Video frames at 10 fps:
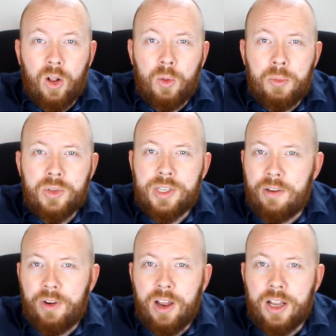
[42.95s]
Almost
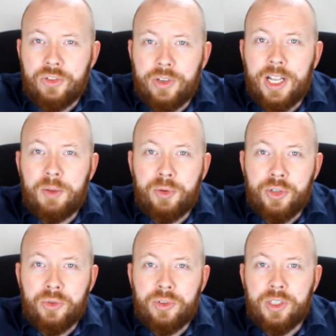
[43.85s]
every country that
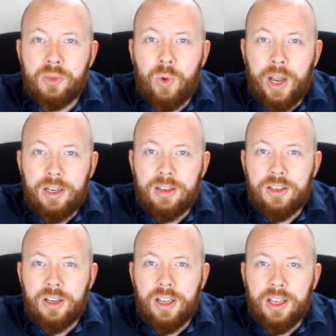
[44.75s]
produces wine
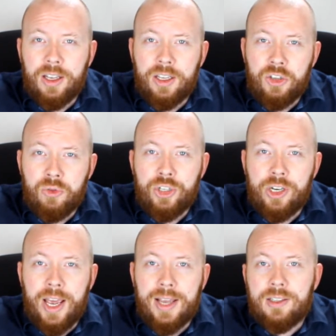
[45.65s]

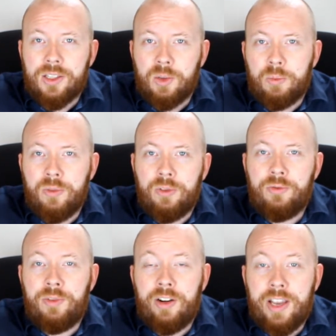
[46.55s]
usually has some
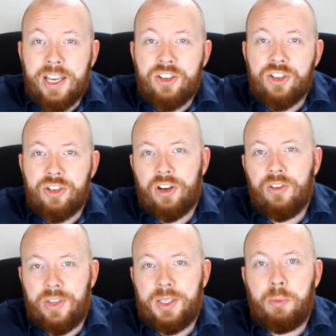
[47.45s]
variation
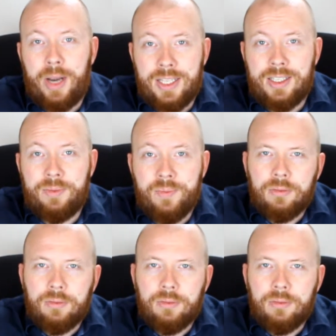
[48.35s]
of this blend.